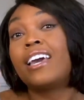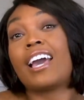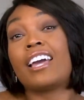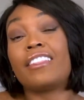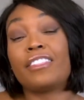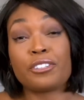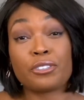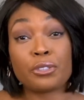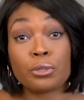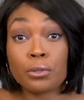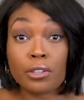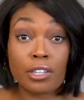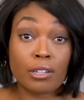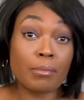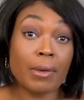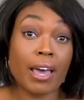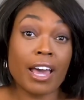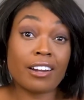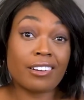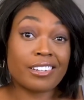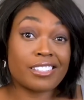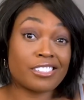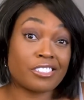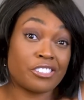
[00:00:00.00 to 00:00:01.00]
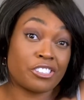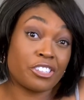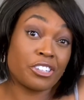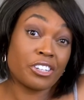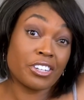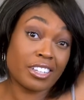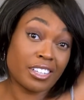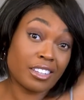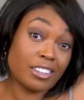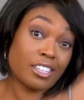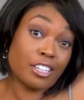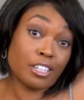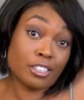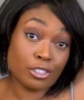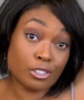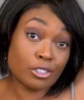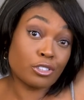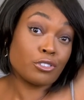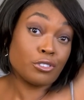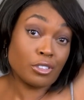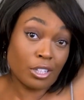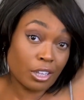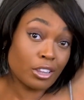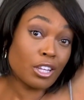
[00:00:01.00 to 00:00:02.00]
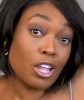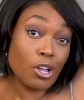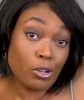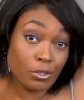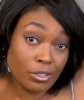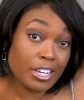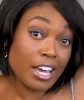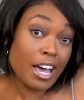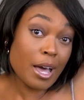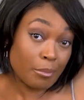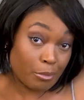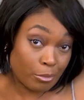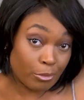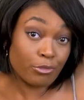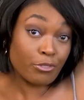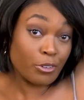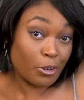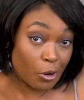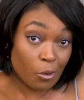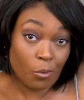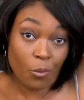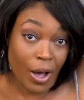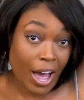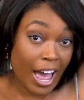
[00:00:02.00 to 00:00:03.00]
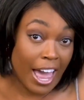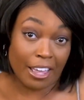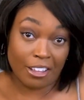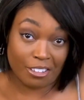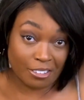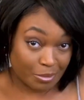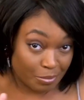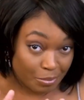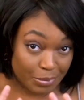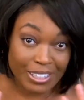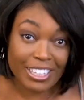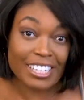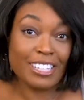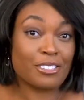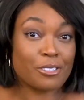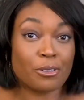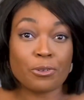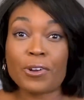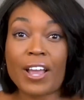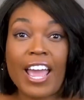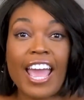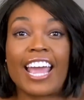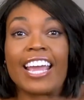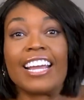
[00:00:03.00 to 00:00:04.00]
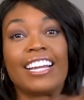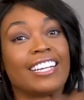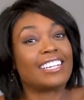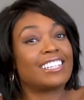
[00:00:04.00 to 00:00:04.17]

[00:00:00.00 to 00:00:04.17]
And the truth of the matter is you're gonna look a little dumb for a while, but it's okay.